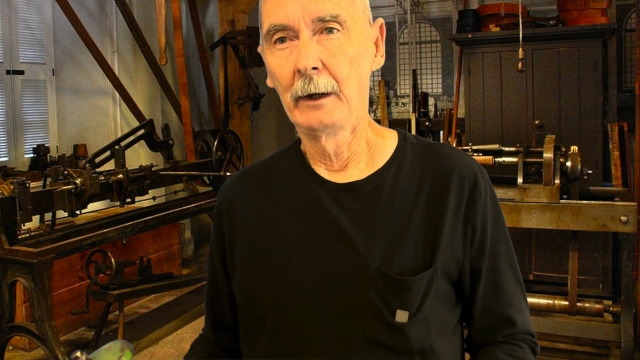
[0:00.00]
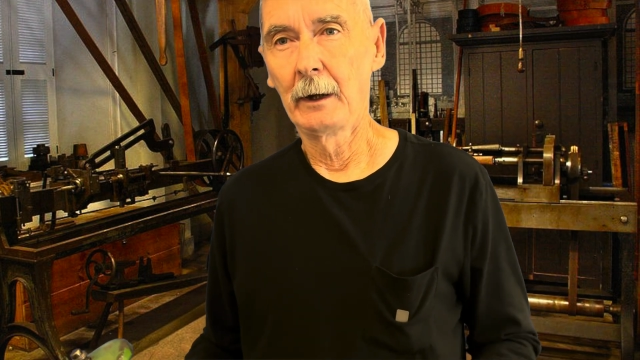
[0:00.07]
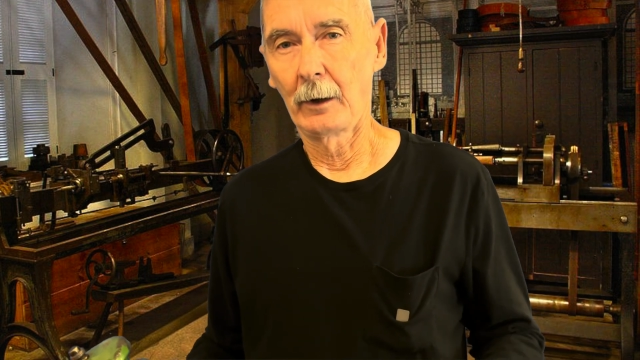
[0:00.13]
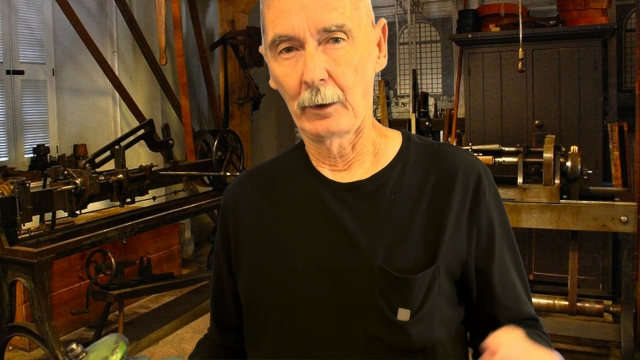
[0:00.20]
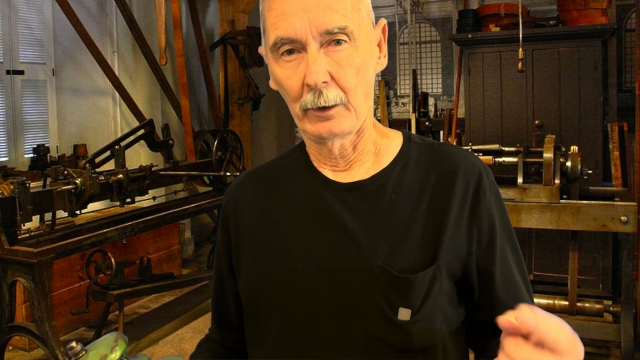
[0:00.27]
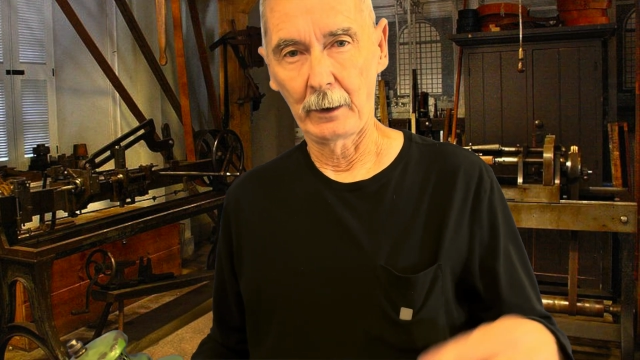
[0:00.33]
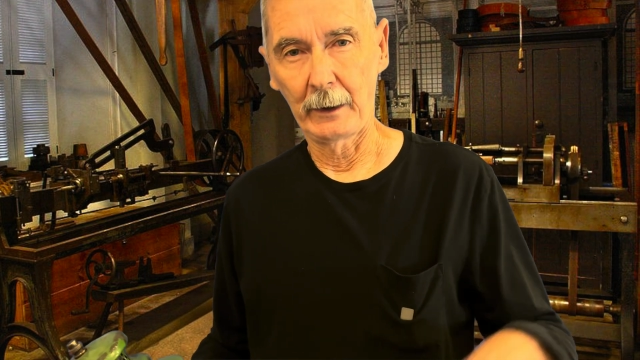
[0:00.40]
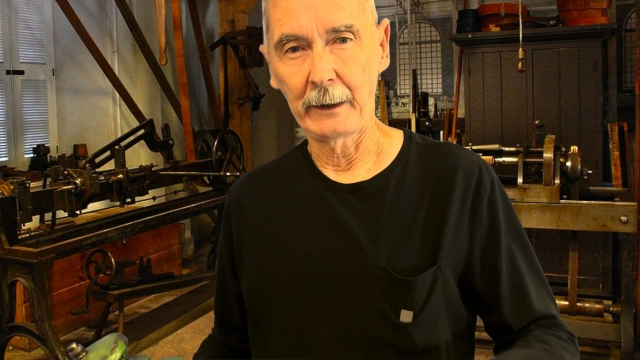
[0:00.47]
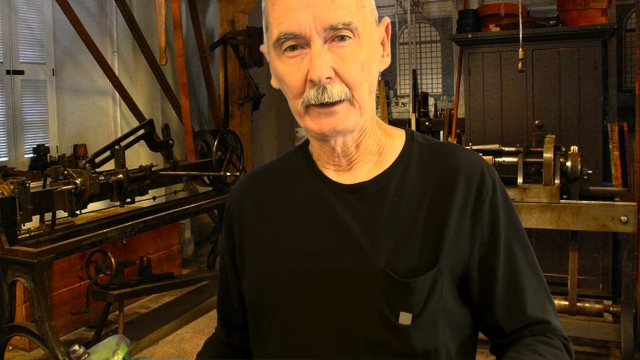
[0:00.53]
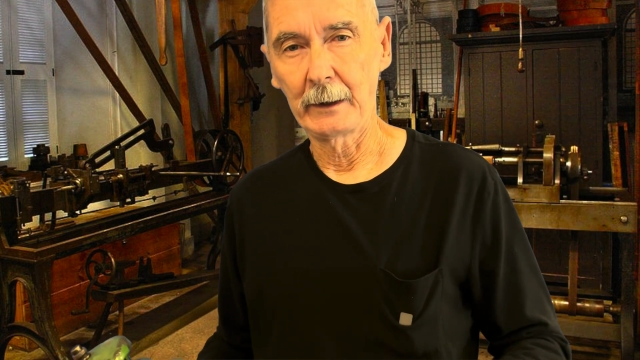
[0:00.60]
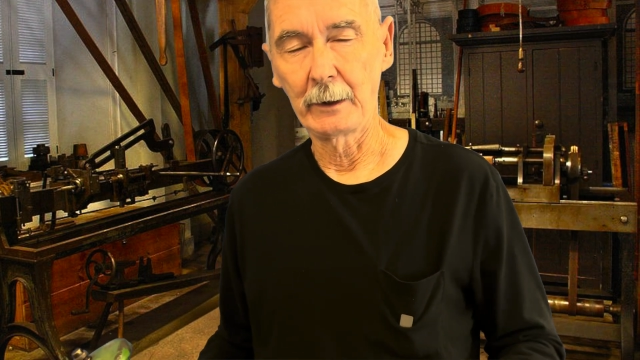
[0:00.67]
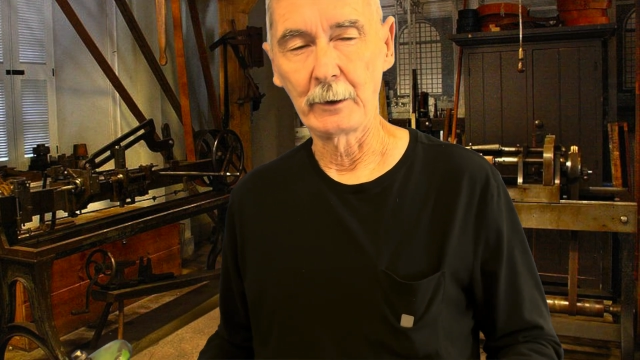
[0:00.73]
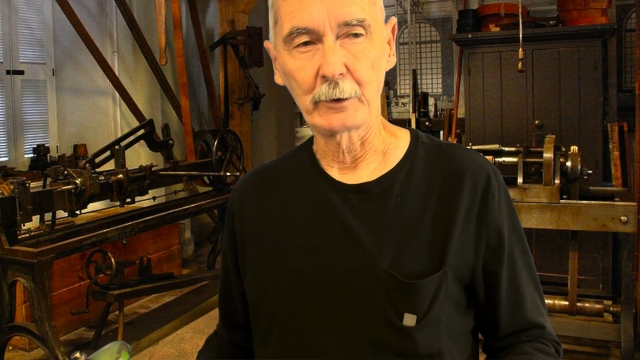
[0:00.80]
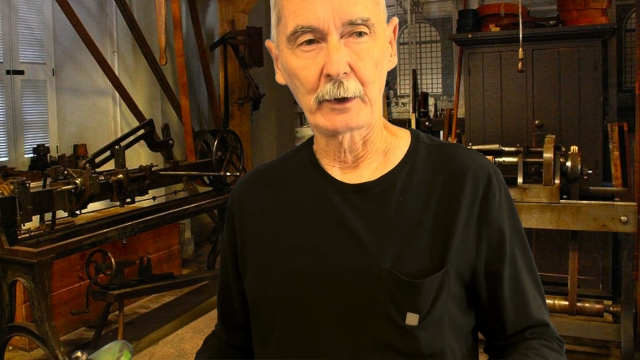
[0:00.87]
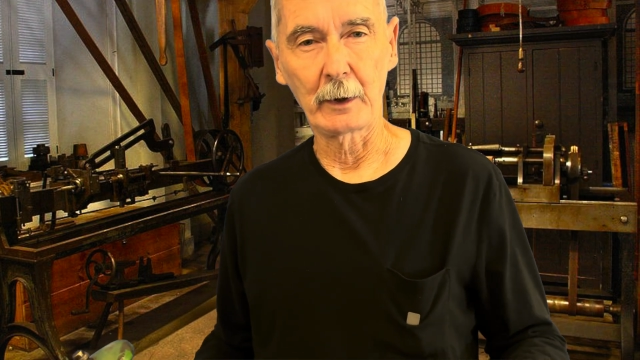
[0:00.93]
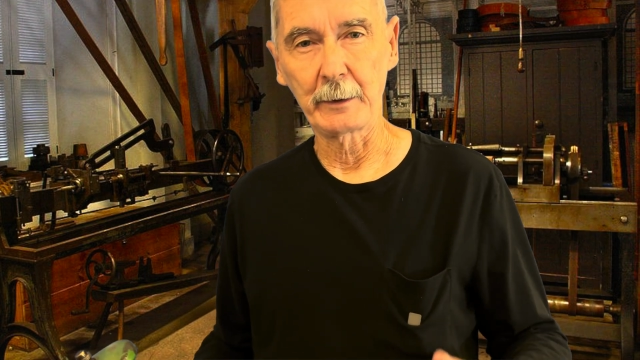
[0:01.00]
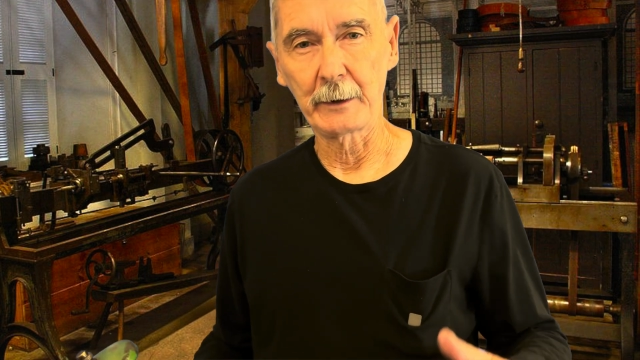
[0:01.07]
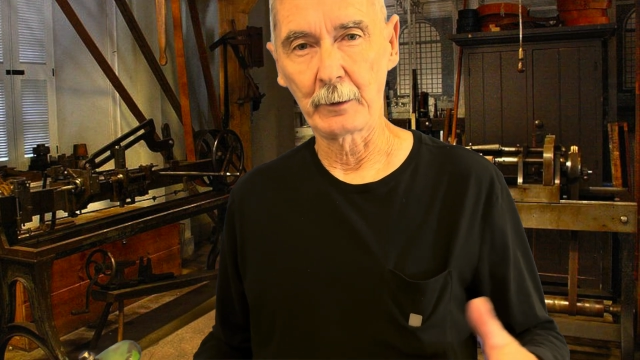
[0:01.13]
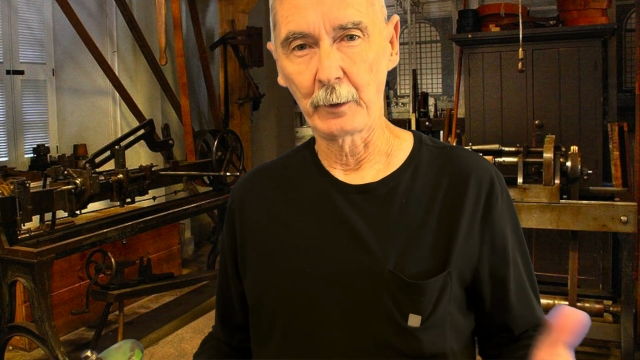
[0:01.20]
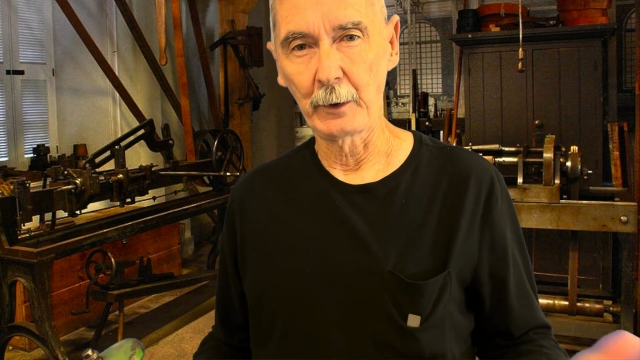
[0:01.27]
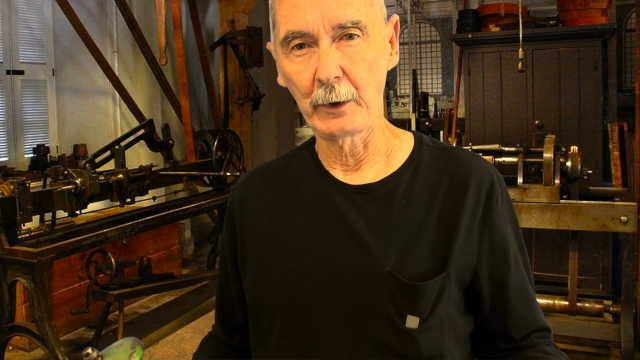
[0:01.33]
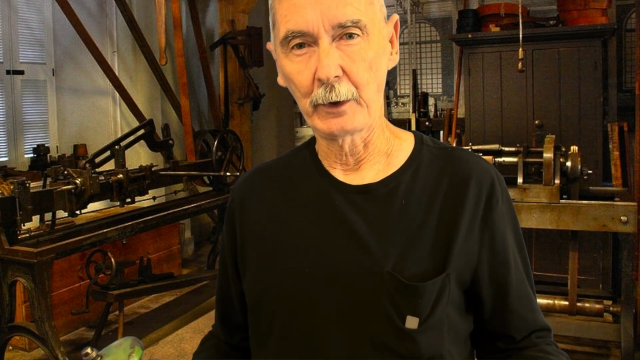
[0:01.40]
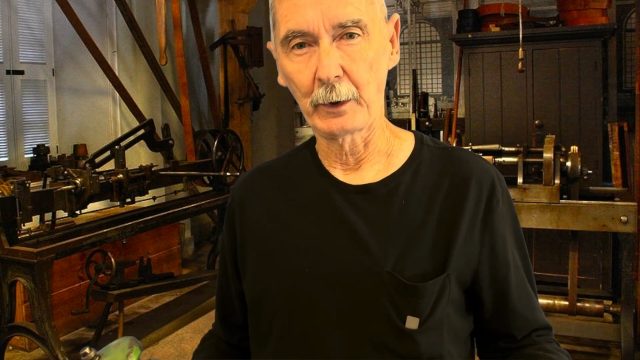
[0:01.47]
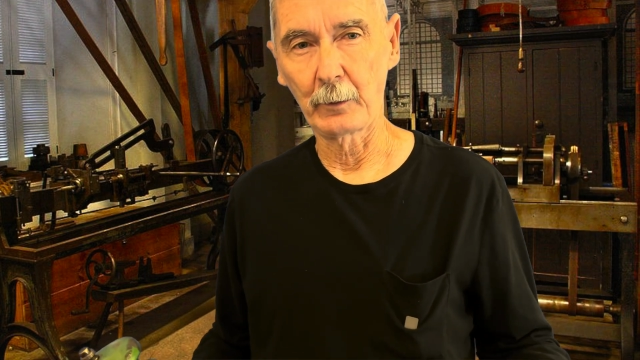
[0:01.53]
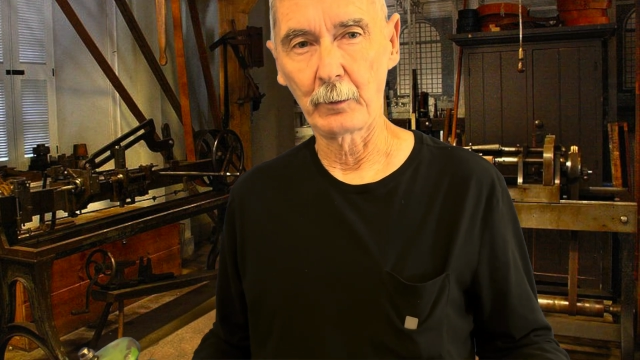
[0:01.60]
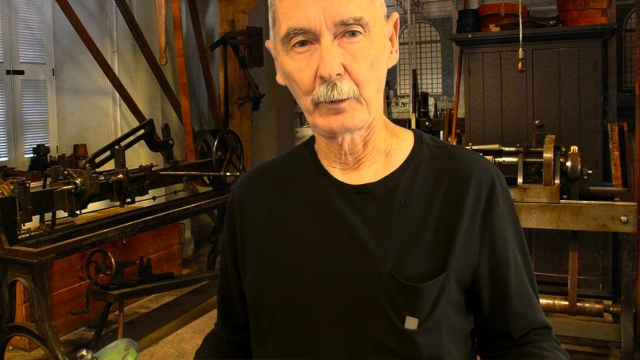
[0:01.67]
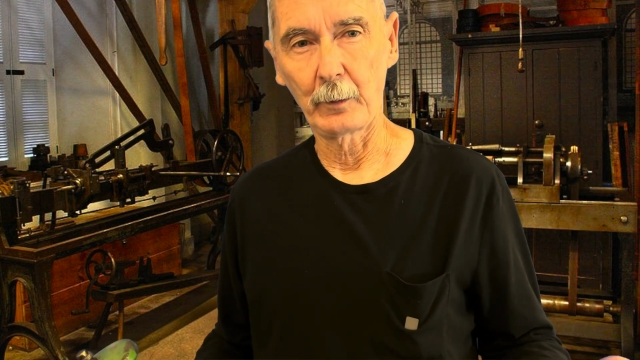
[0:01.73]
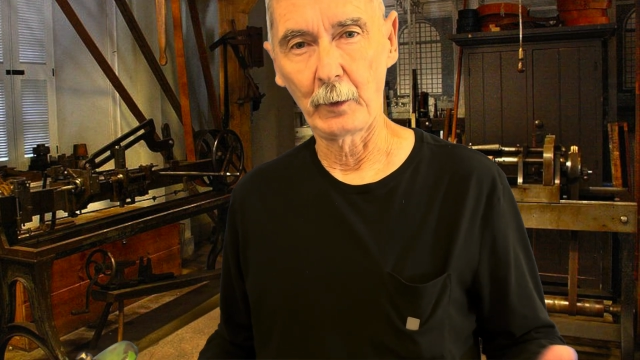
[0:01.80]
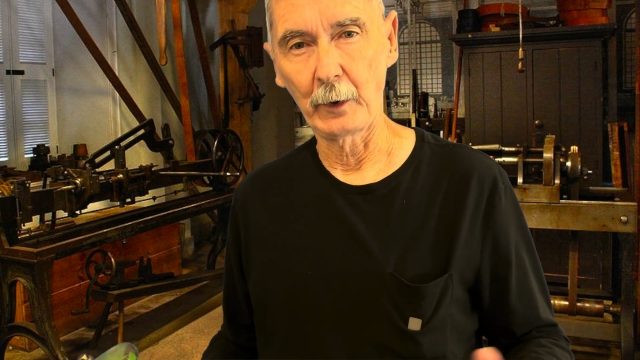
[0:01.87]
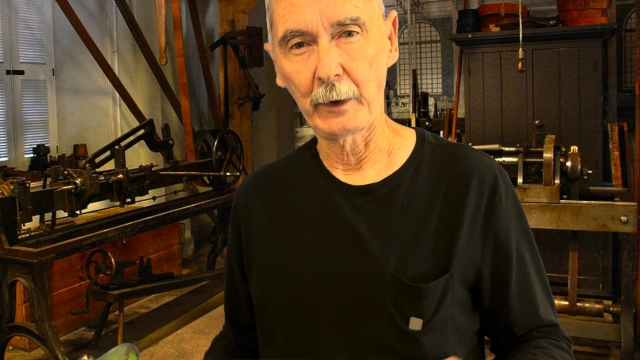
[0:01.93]
or a link in the description where you can
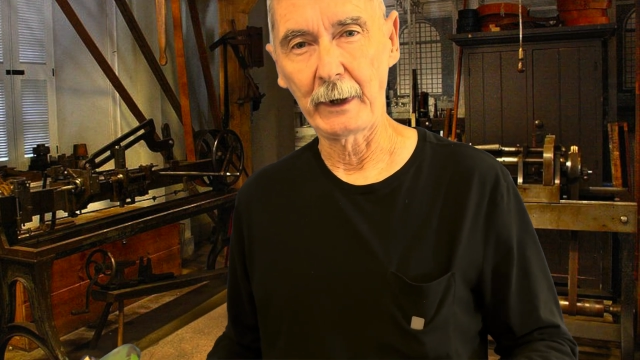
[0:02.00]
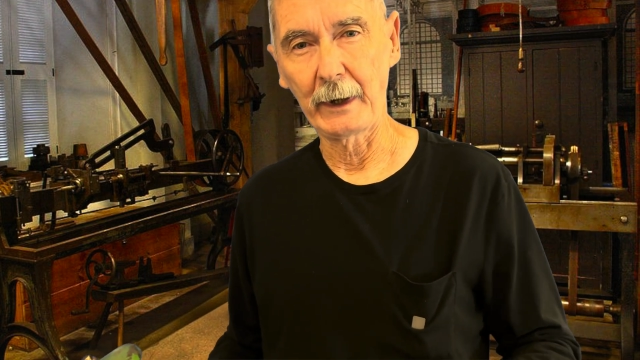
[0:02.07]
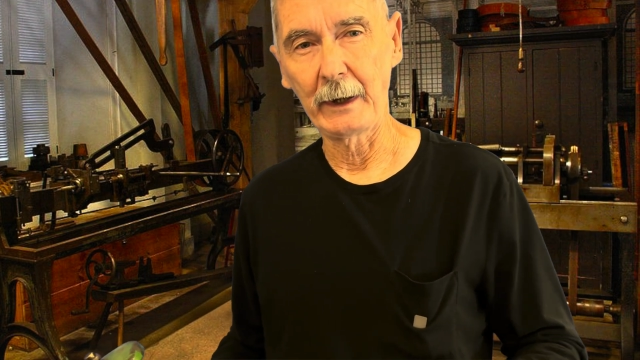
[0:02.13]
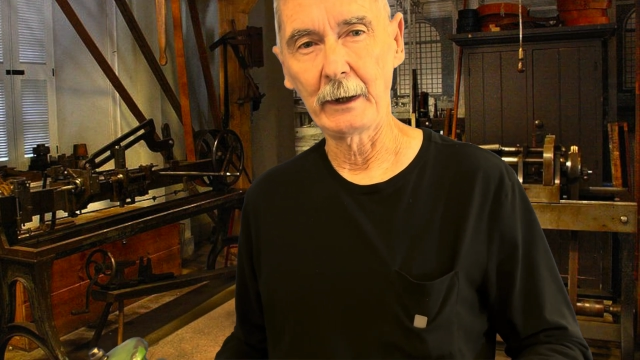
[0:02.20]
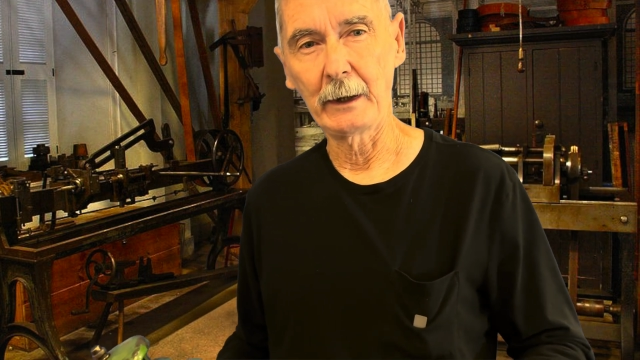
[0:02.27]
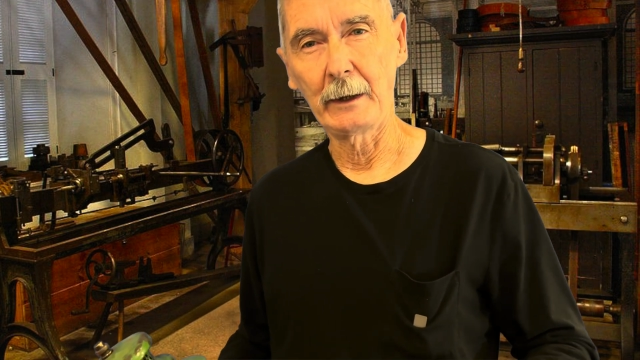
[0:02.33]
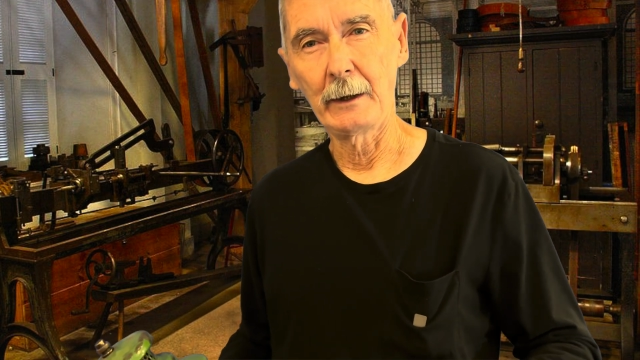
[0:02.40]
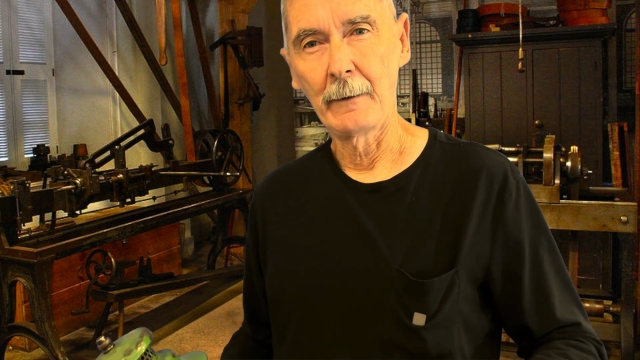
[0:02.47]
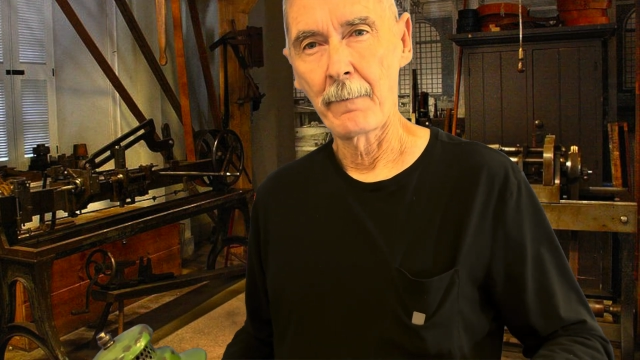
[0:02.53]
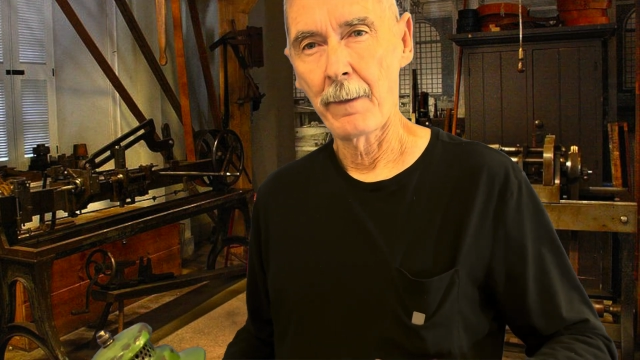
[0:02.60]
look at it.